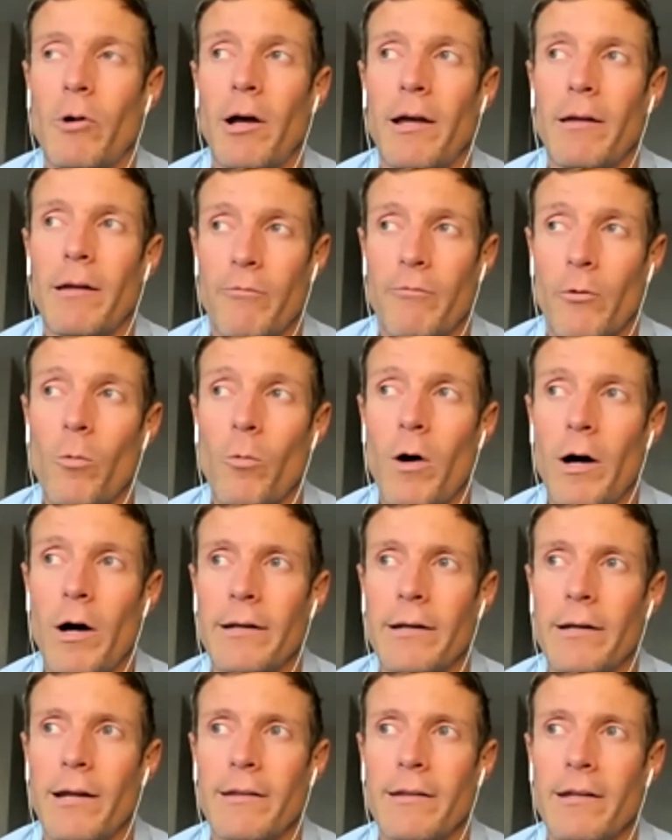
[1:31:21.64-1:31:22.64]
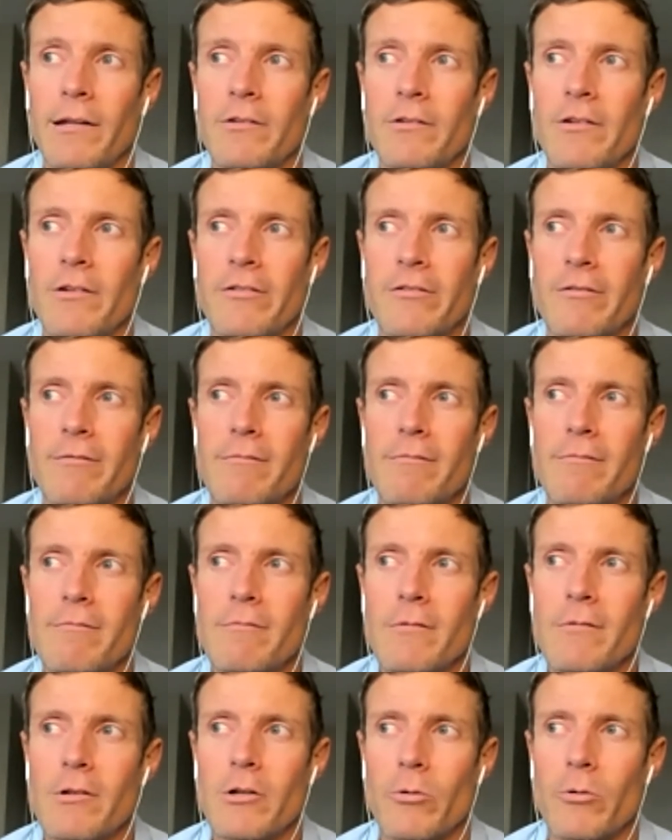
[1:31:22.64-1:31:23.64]
for one, I think just
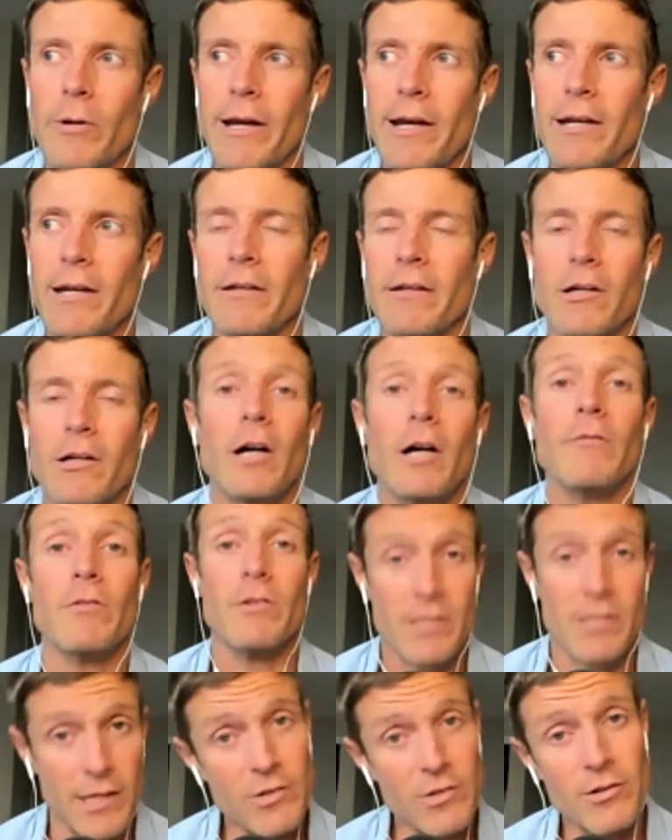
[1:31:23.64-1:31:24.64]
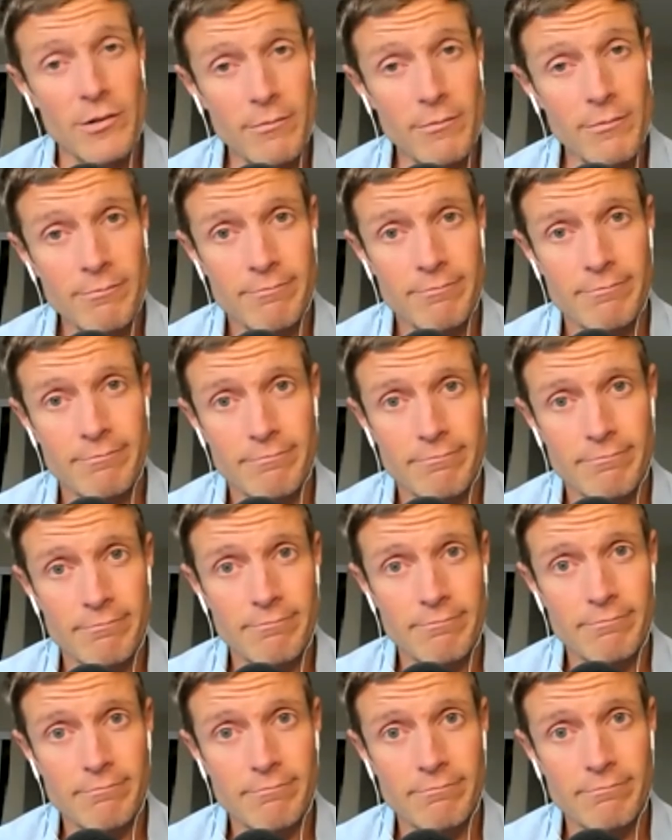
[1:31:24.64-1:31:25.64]
creating the conversation
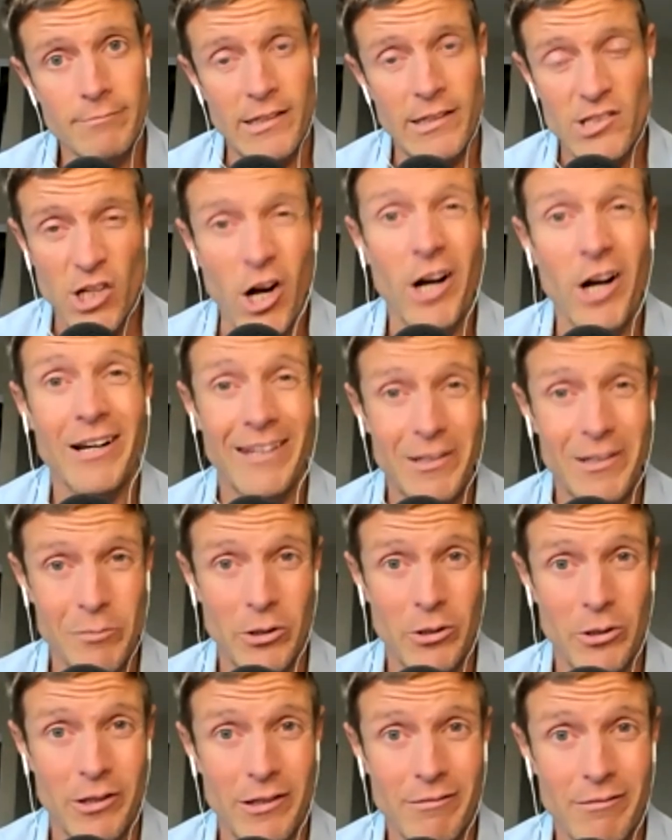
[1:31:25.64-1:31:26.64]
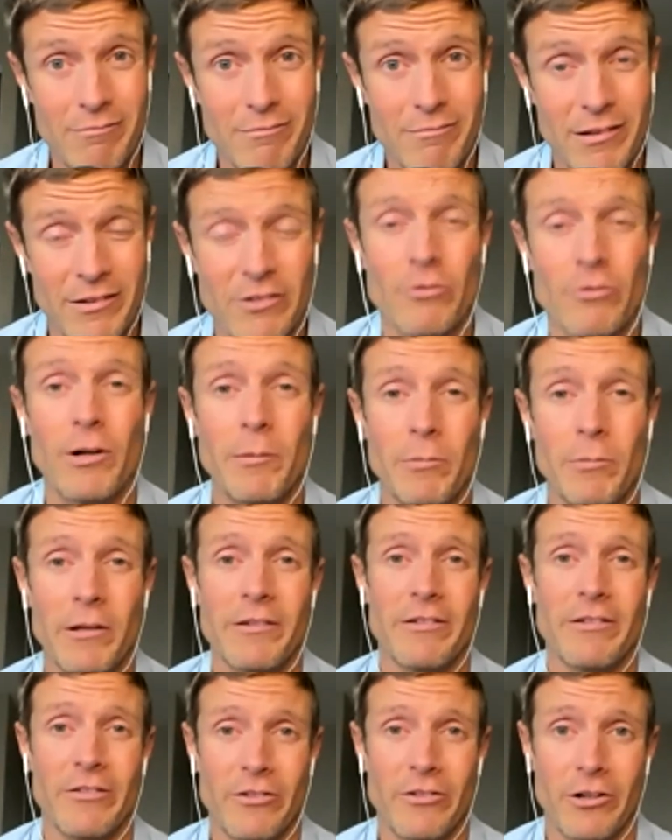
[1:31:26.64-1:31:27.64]
and talking about it is a great
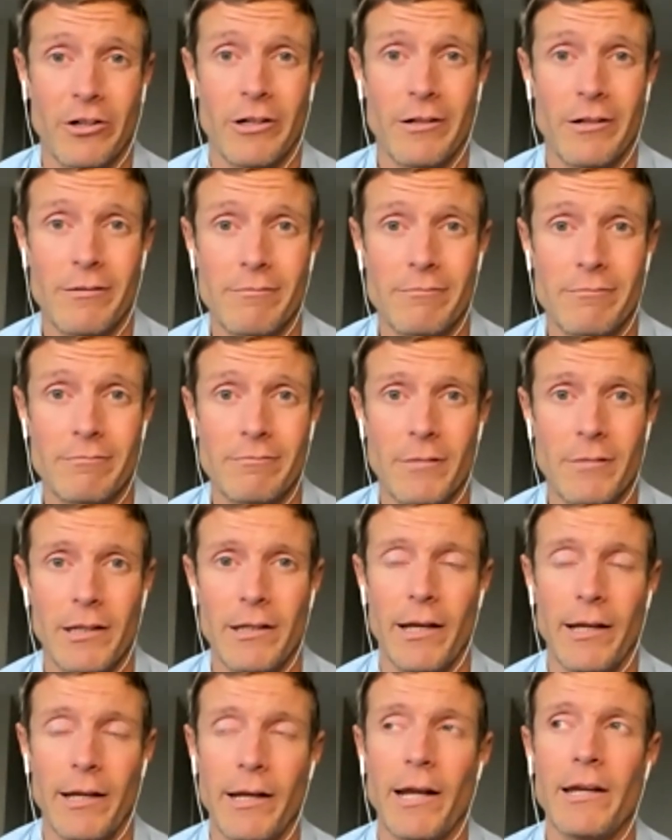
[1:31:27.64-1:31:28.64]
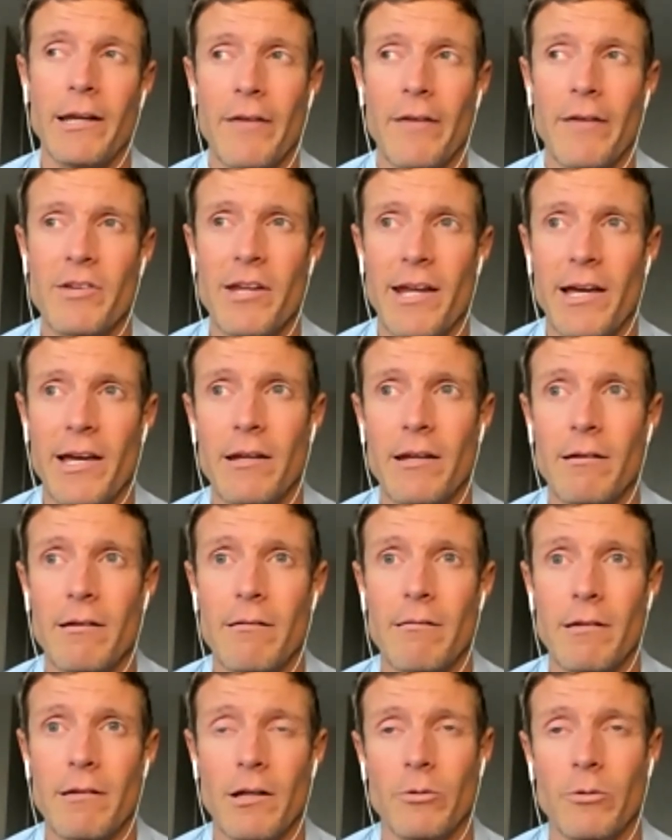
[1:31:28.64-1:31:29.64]
place to start. And I have
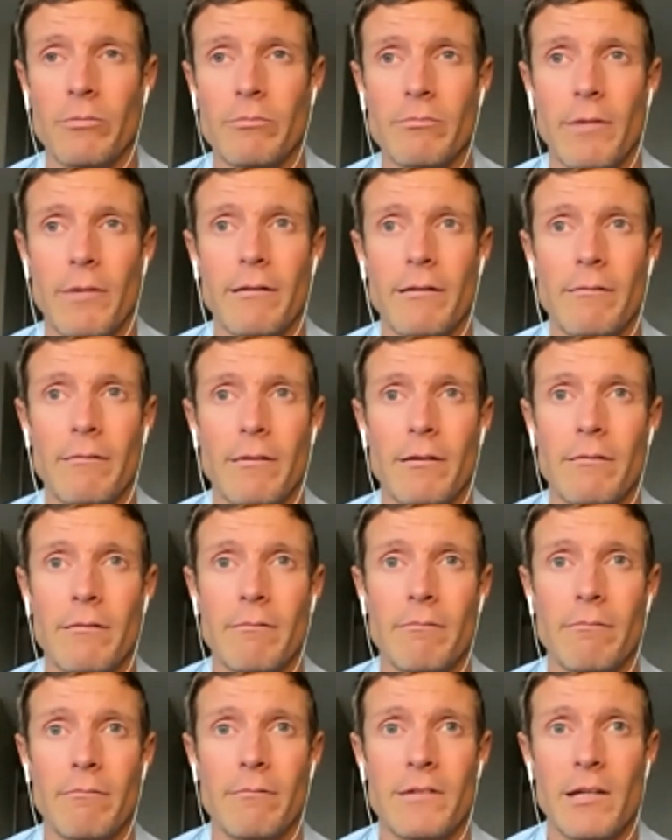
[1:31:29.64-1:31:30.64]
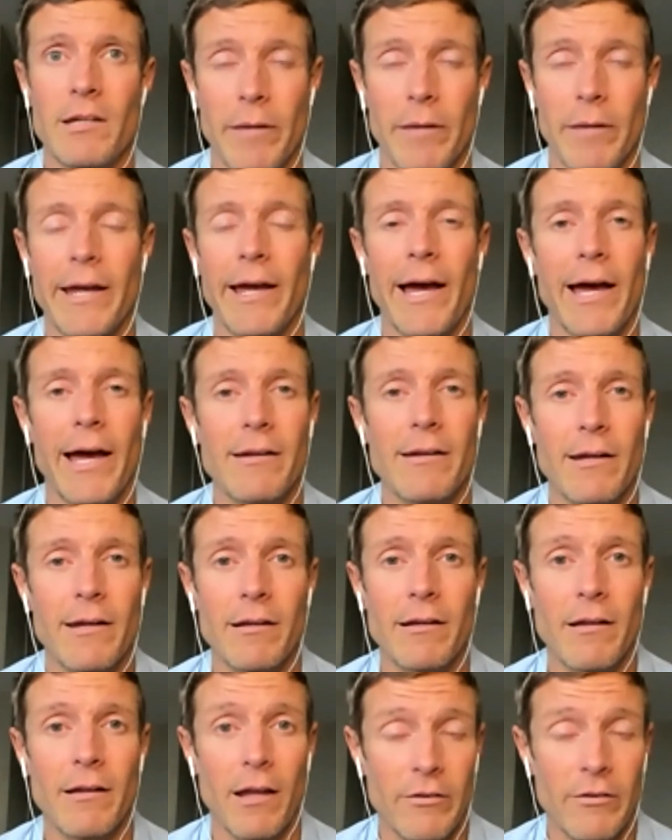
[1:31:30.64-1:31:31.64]
to tip my hat
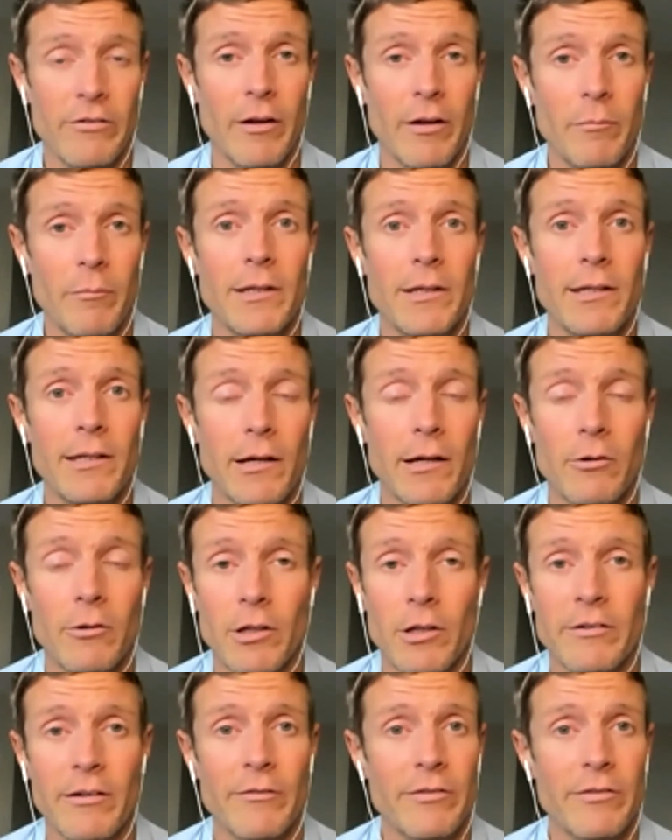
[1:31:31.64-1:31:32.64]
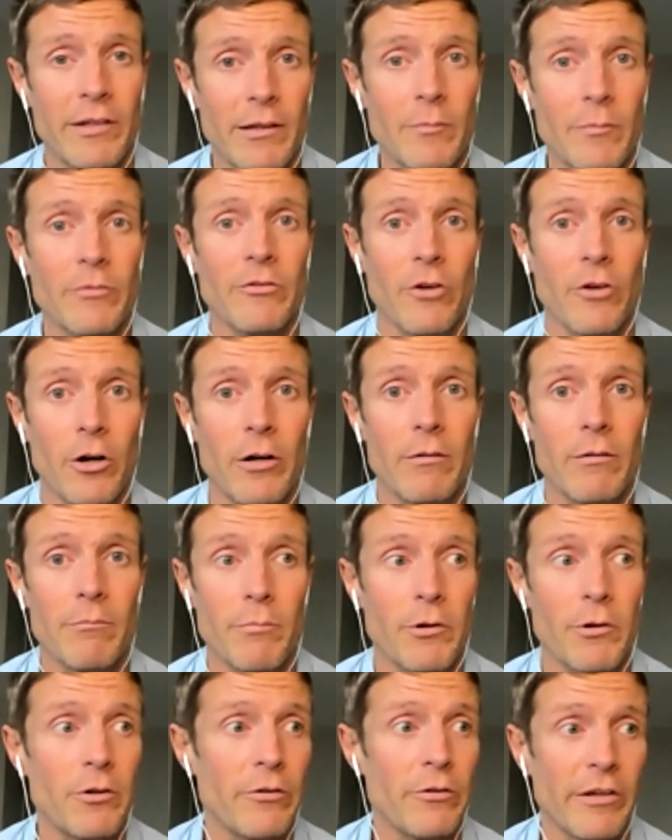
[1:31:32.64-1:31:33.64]
at some media outlets. I've seen them start
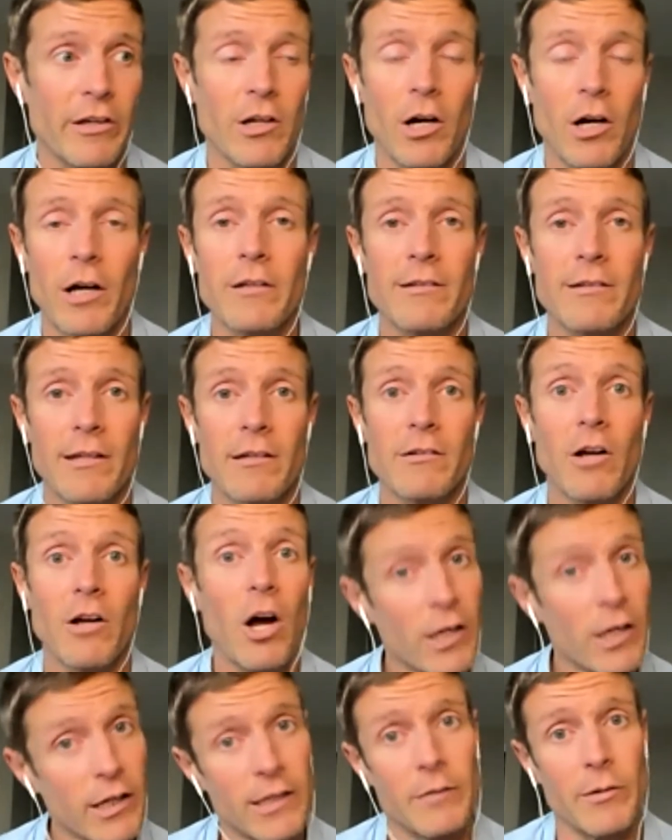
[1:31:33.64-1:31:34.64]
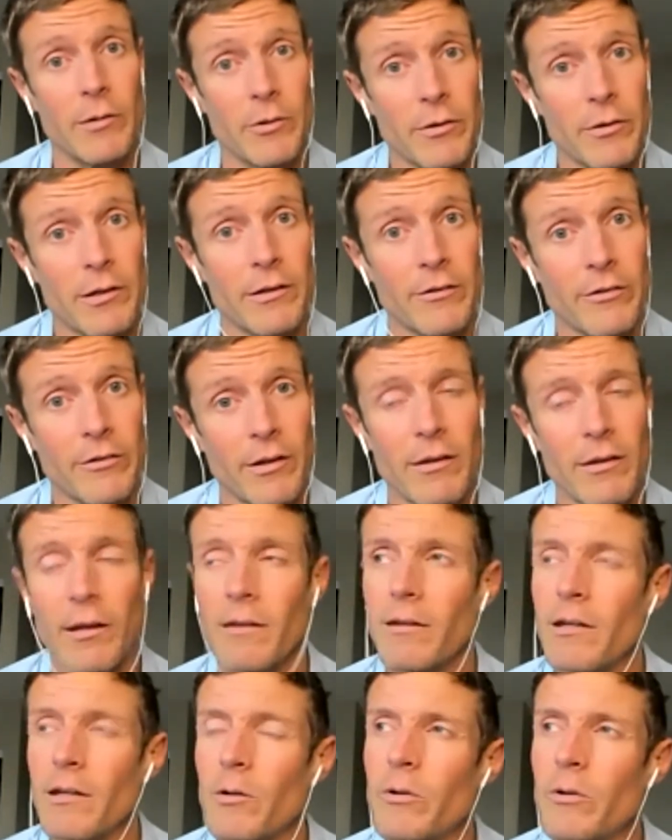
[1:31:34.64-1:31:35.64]
producing content talking about this. I
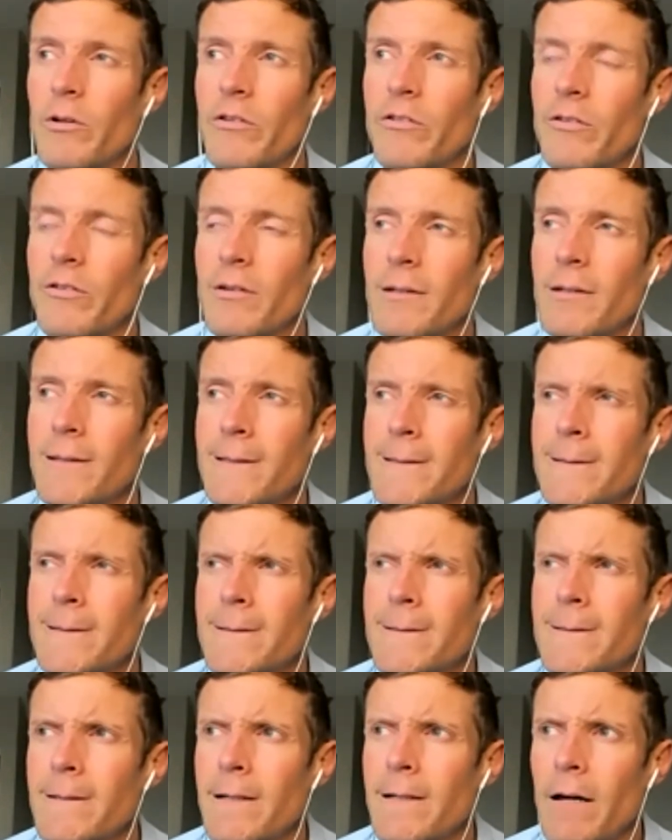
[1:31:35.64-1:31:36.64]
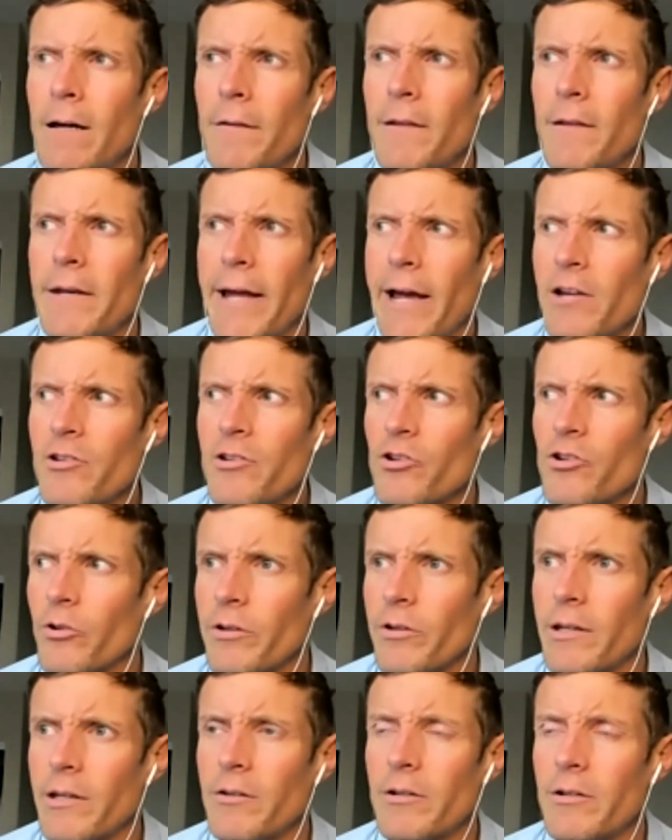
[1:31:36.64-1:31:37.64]
think it was the National
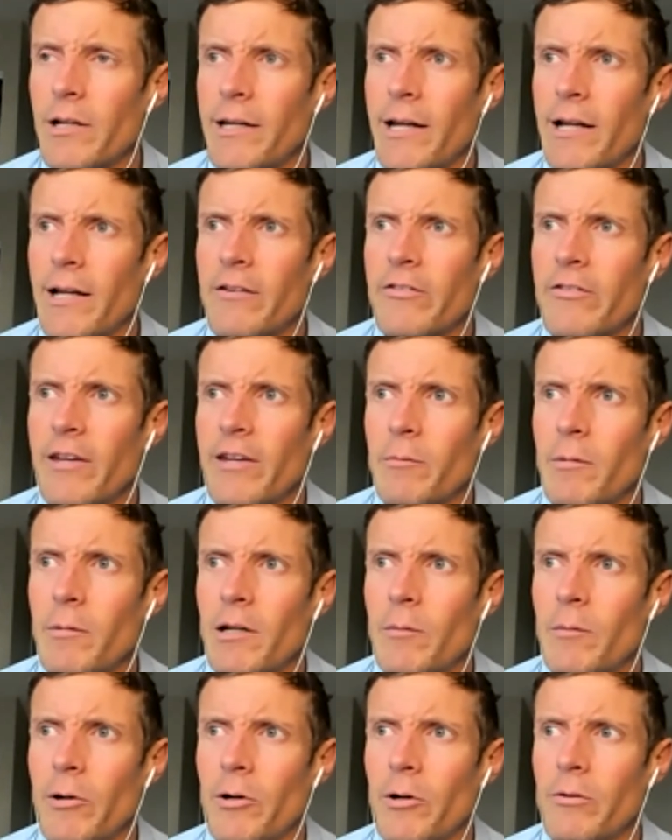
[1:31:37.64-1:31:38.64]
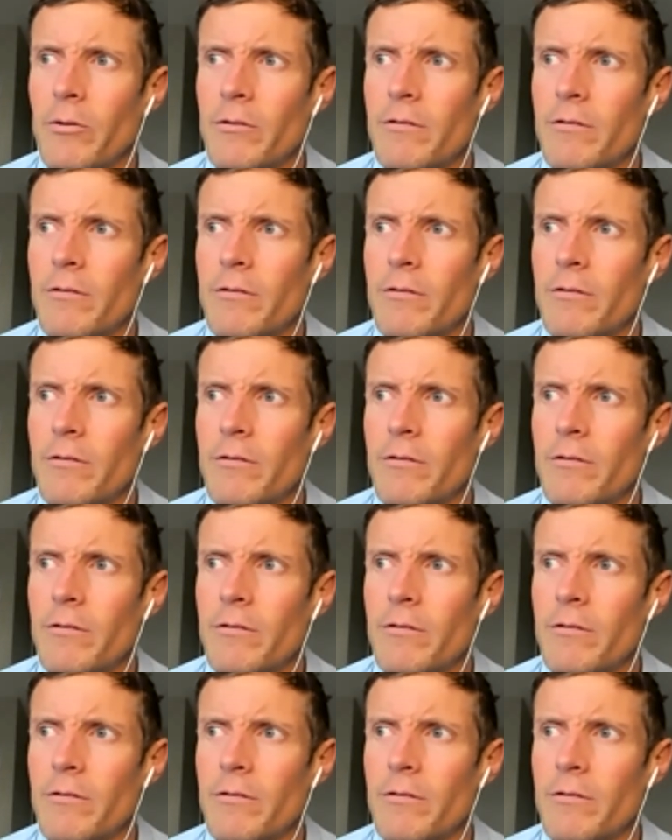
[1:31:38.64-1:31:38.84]
the other night had a segment about